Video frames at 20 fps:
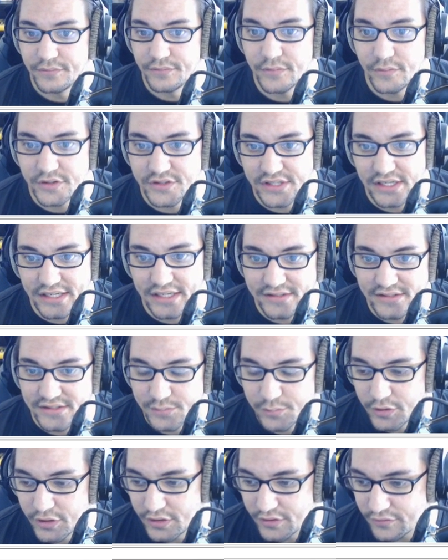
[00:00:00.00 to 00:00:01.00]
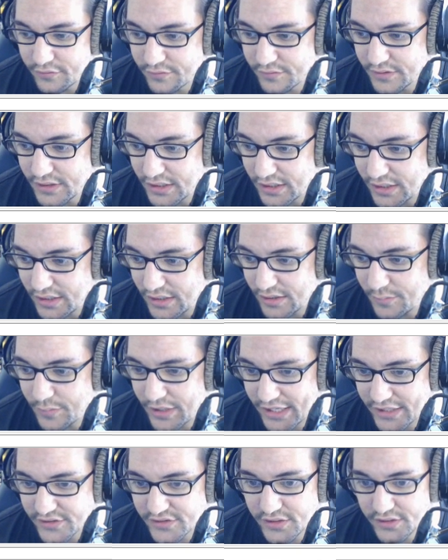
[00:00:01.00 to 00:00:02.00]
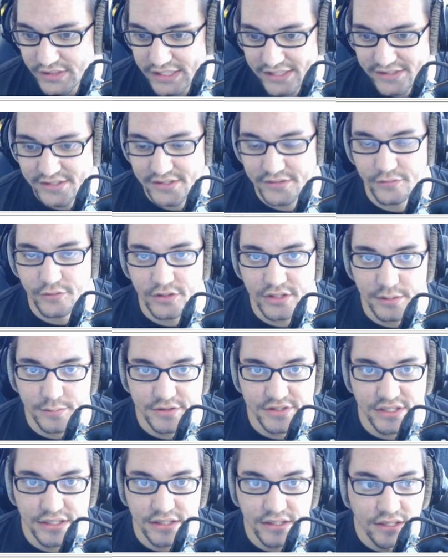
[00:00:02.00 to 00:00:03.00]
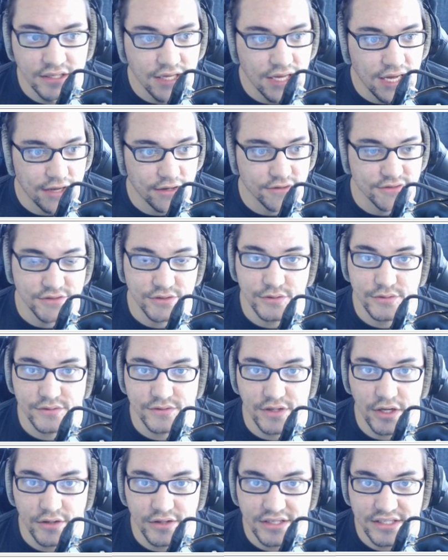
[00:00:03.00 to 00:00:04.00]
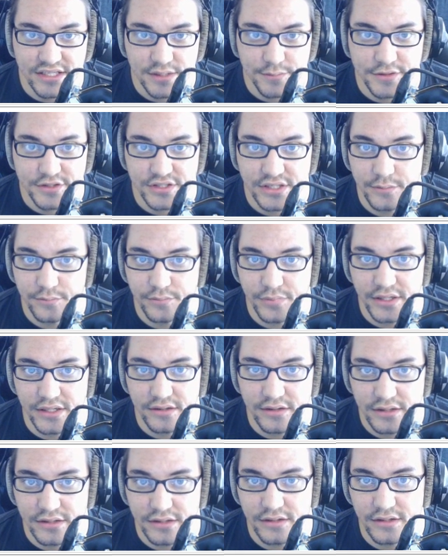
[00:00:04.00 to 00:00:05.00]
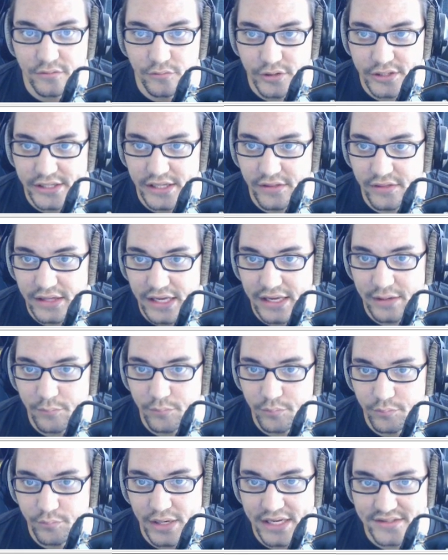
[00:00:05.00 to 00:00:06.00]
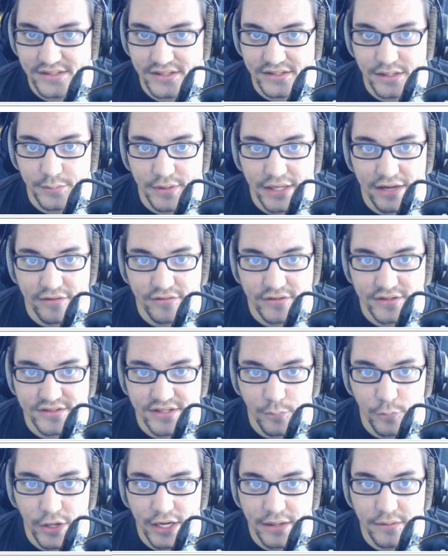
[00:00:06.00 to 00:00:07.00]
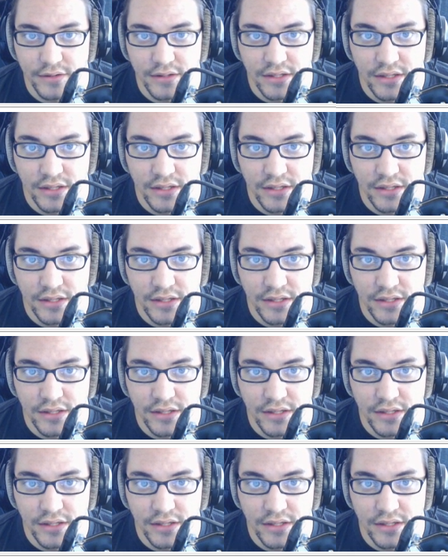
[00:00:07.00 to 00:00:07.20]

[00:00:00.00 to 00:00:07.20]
which I guess is part of a package called X64DBG. I also use OllyDBG, but really they basically behave the same way.